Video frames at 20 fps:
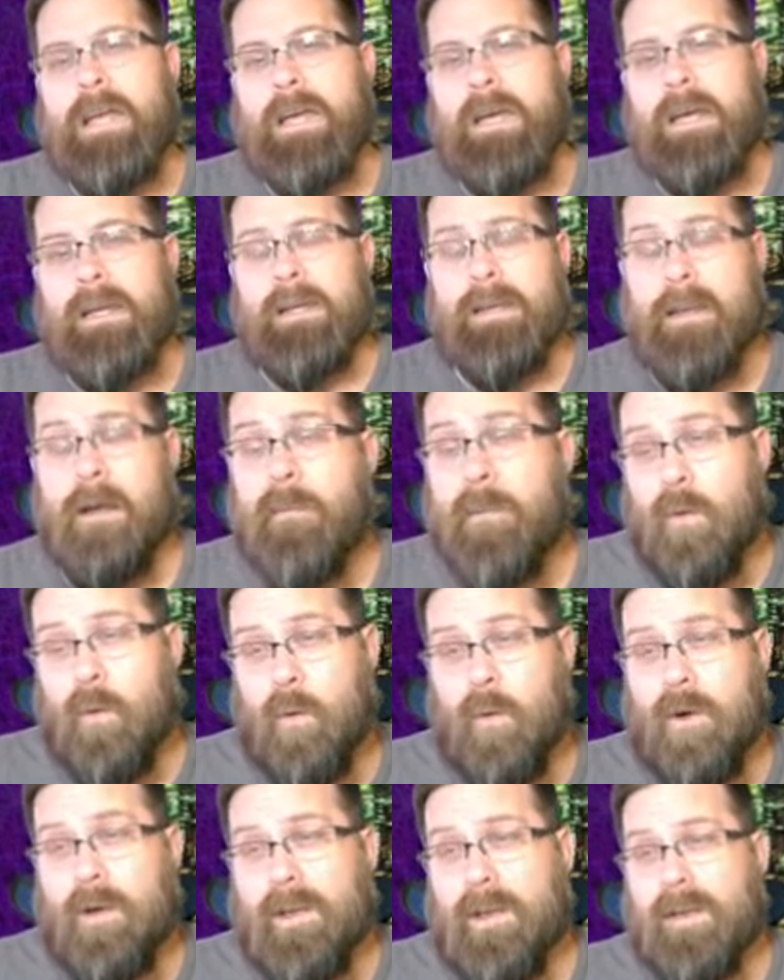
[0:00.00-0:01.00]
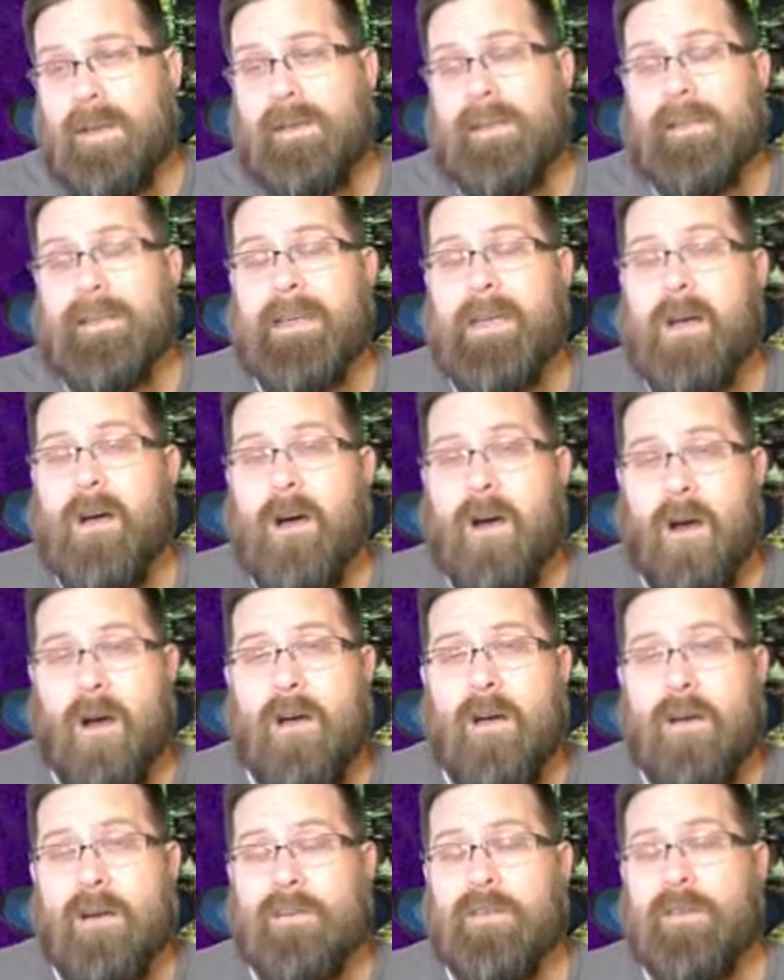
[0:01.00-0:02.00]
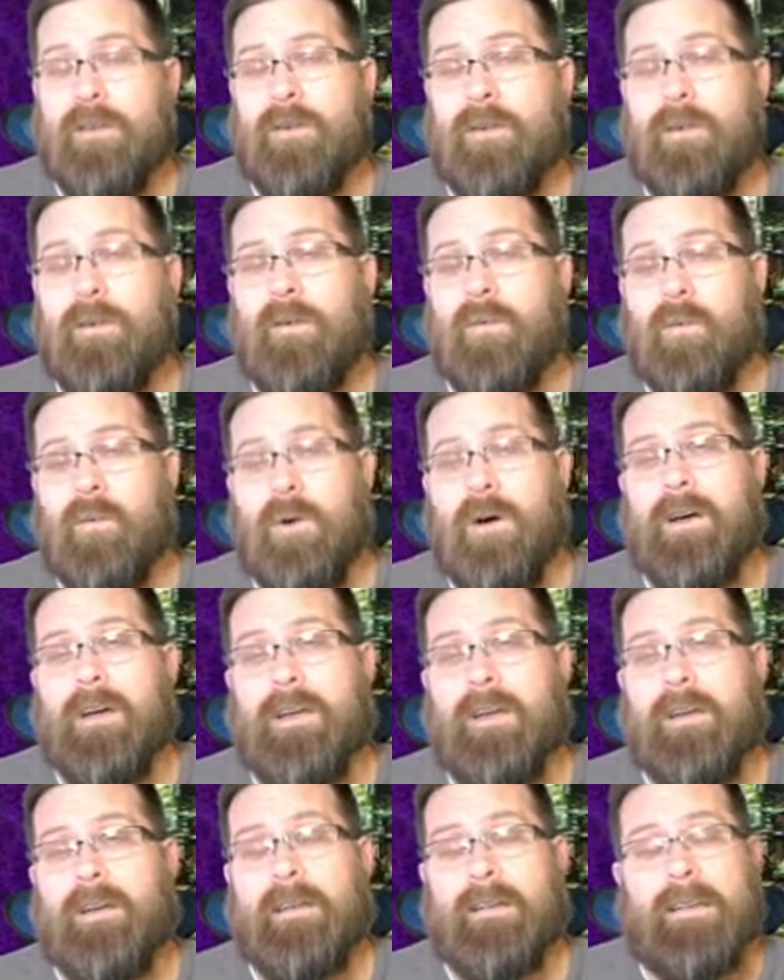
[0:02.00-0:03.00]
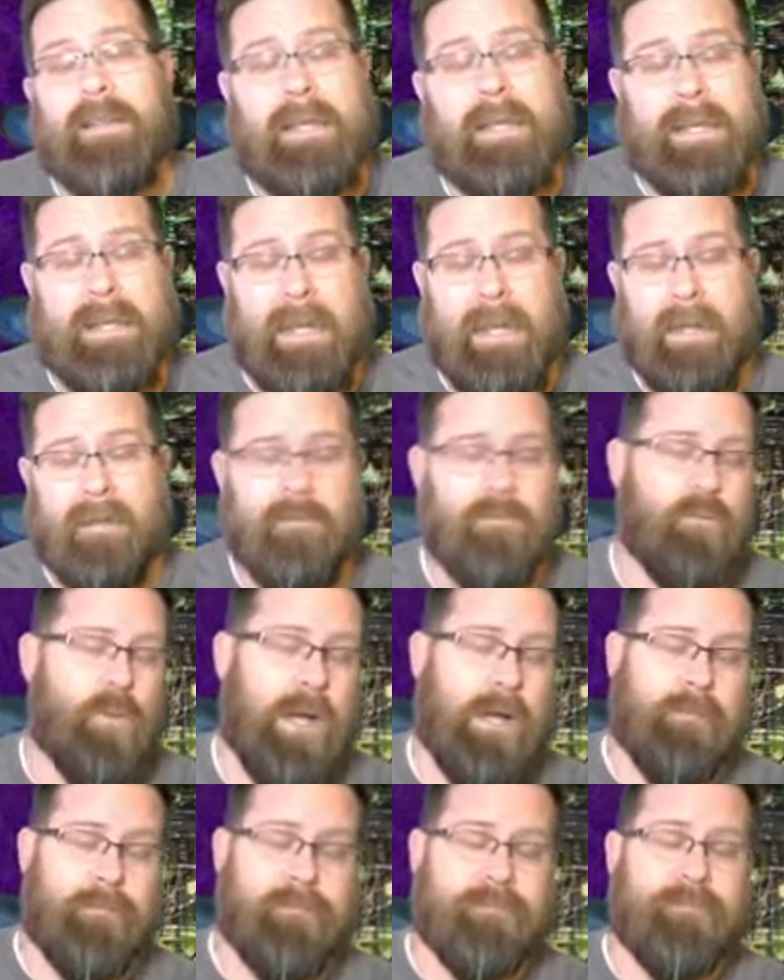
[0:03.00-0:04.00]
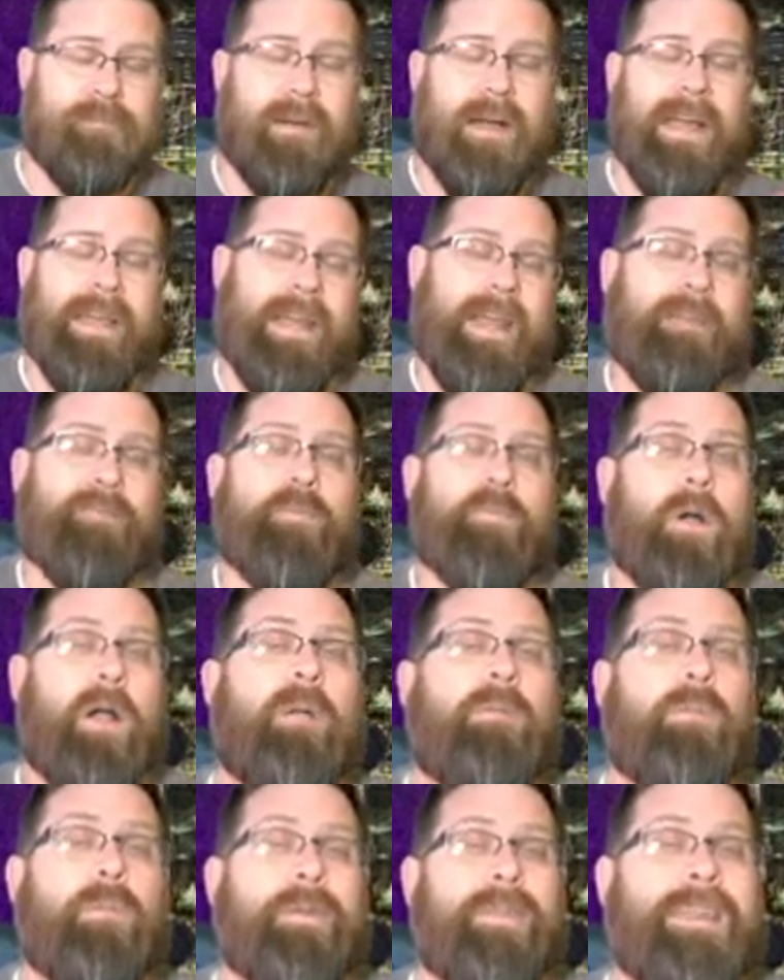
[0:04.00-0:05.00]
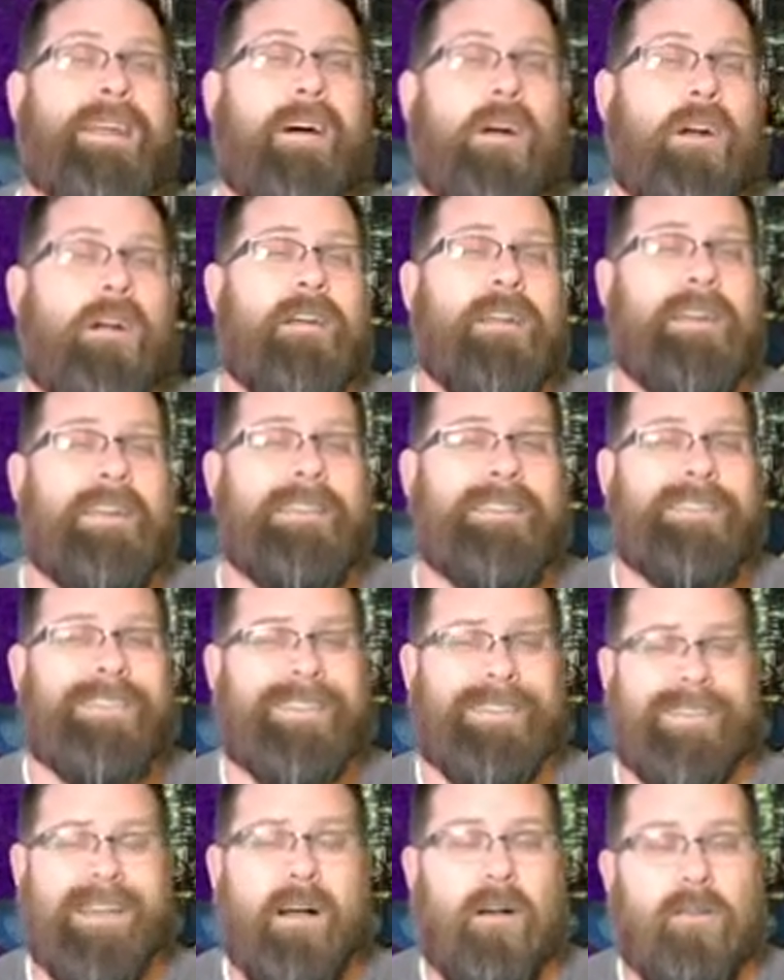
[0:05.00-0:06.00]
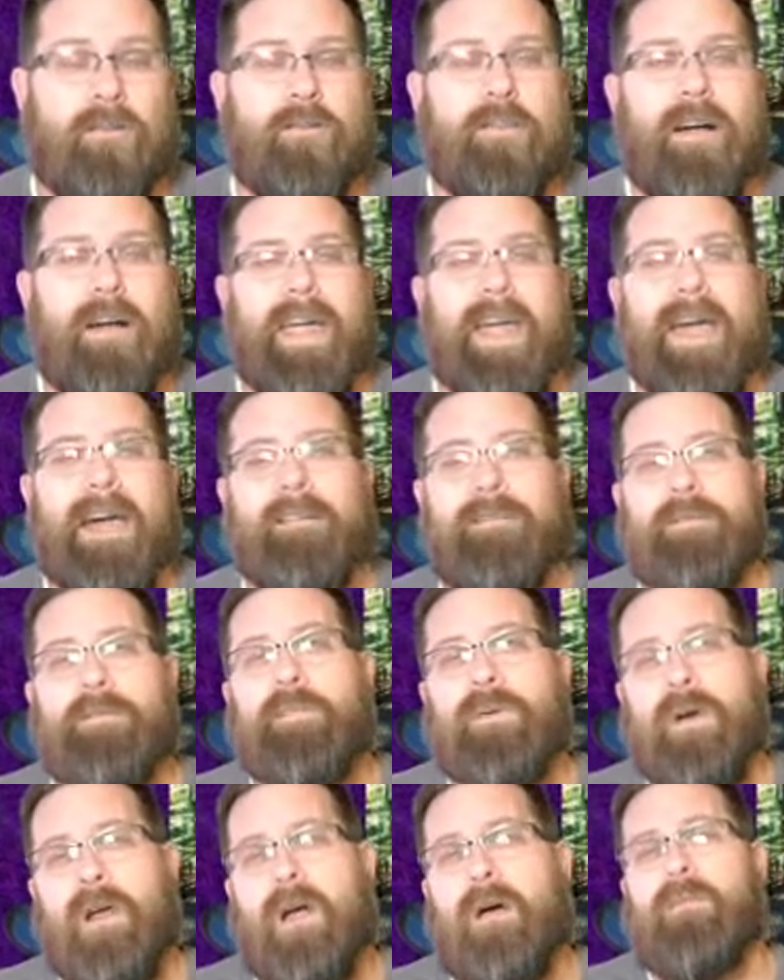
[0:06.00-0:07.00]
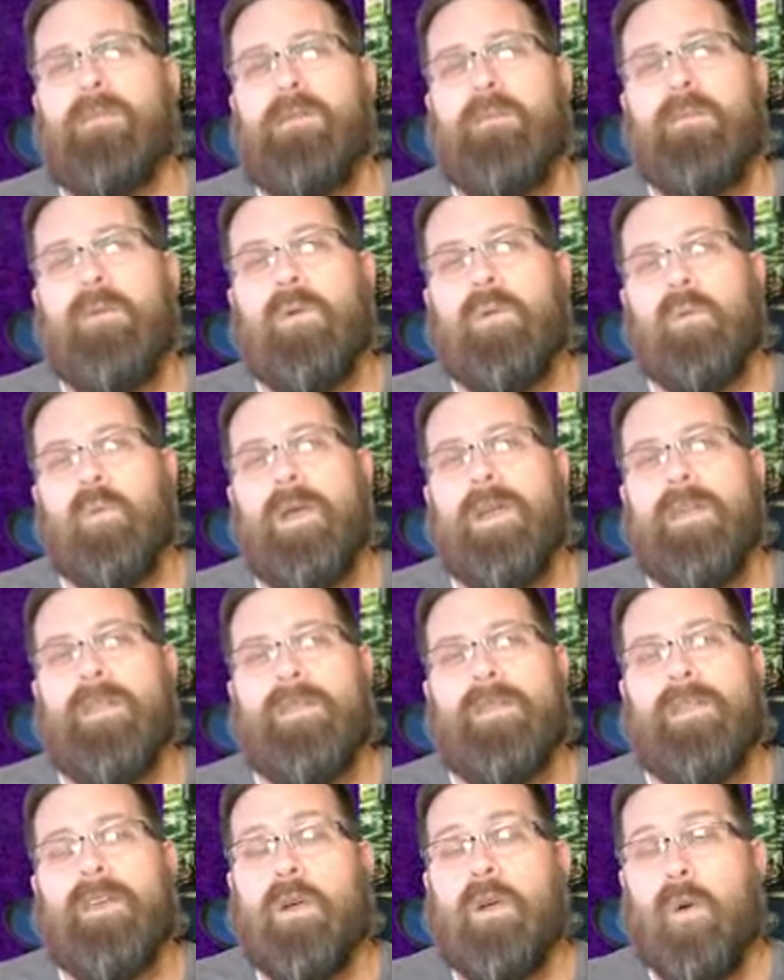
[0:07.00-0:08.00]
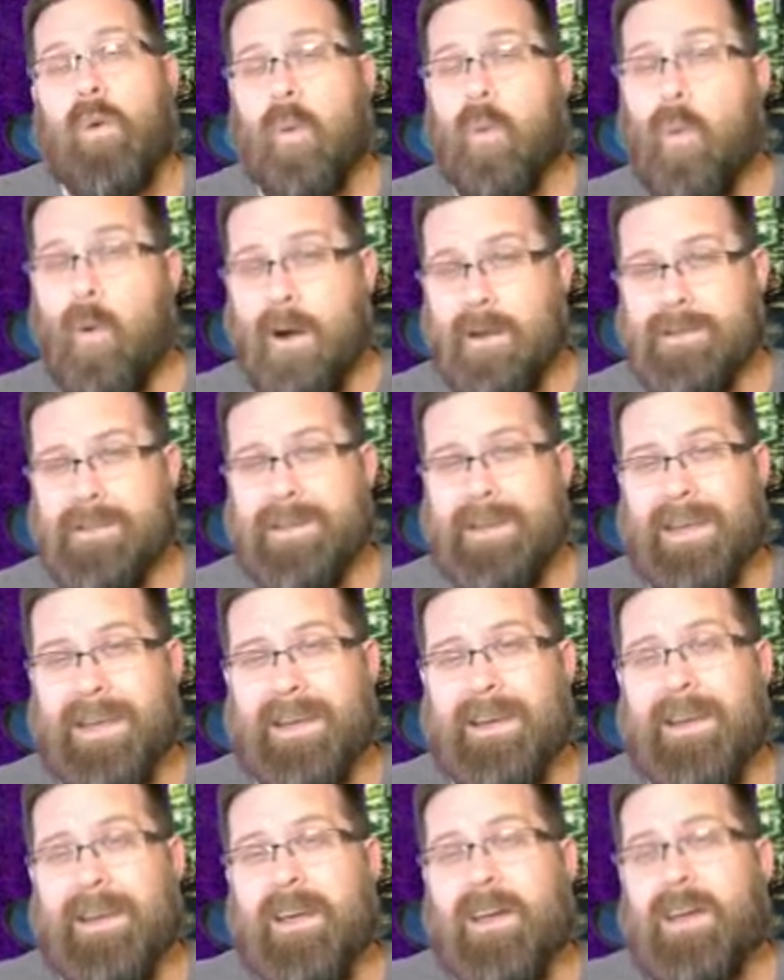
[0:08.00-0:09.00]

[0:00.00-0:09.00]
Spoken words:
Number one, the art was, I didn't have a problem with the art itself. I have a problem with the quantity.